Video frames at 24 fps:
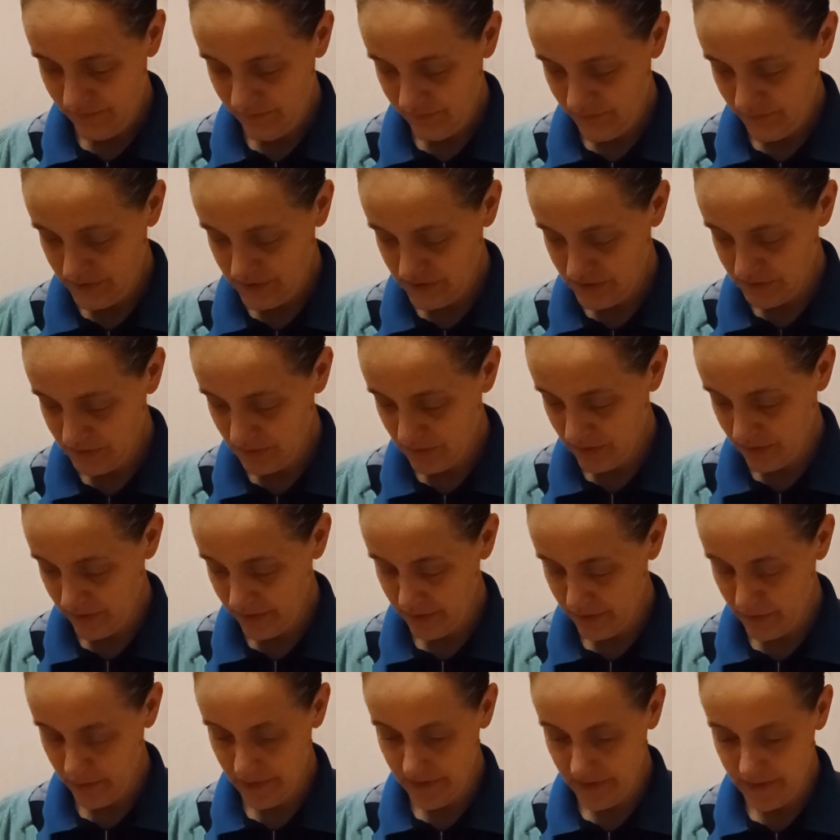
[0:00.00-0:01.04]
which is
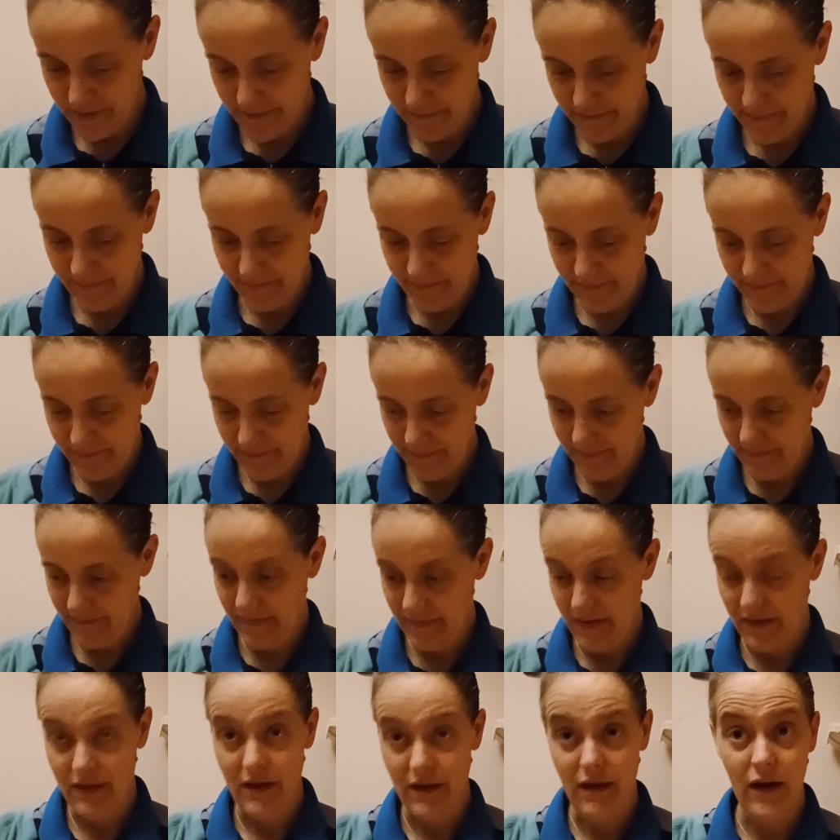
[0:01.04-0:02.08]
partly why
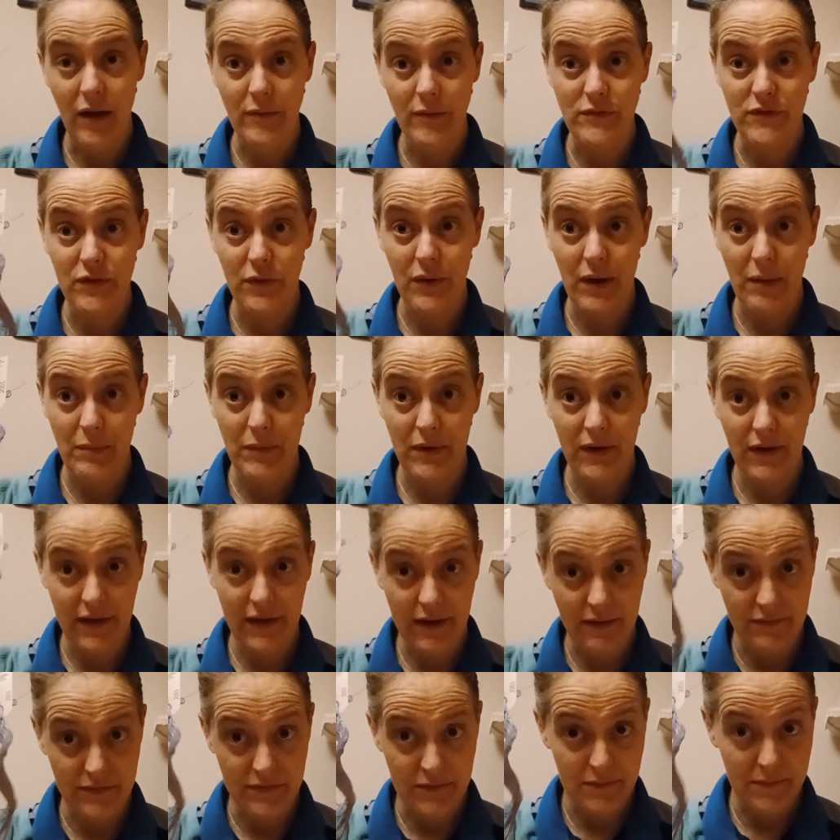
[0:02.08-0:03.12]
I'm so happy I
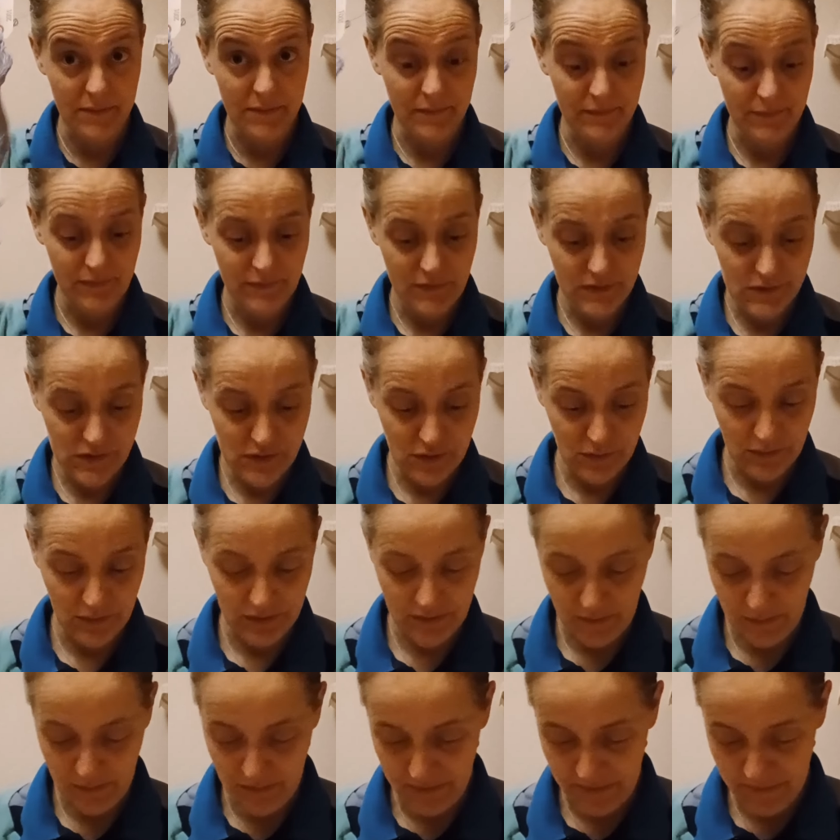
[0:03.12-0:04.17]
have them.
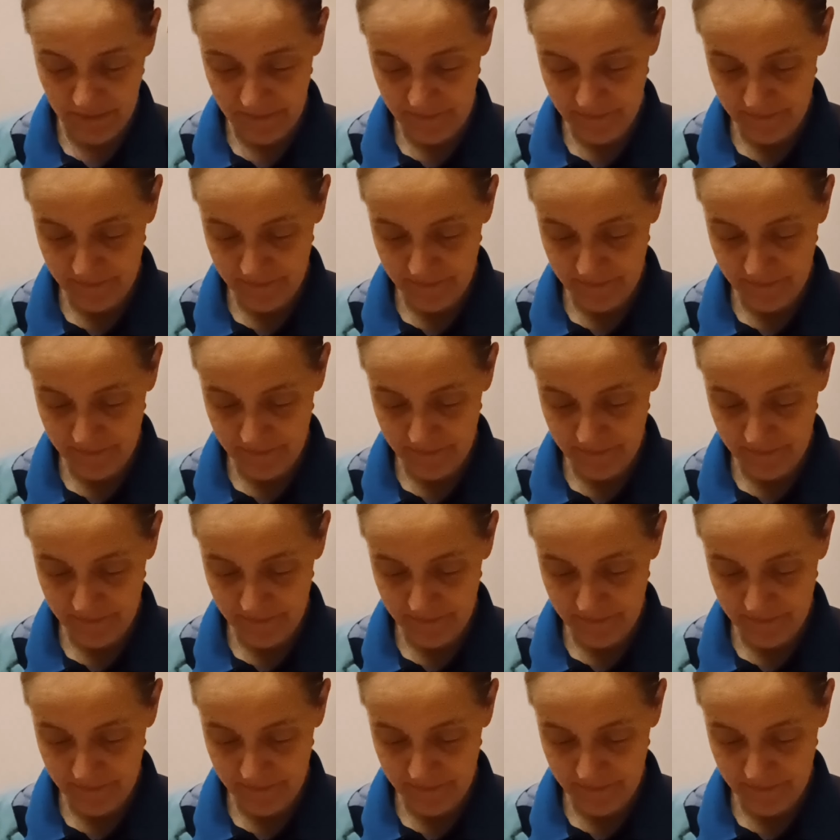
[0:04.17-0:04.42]
2101.